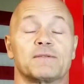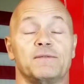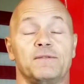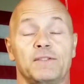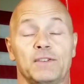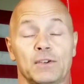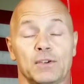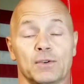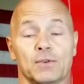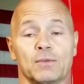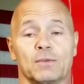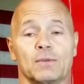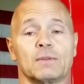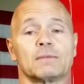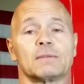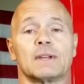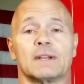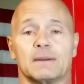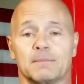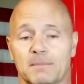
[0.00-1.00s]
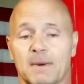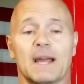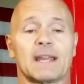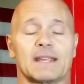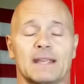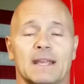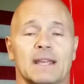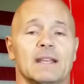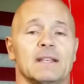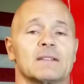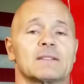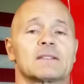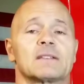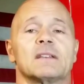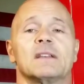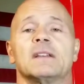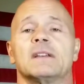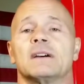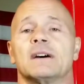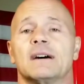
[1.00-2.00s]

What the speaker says: view, and in my case,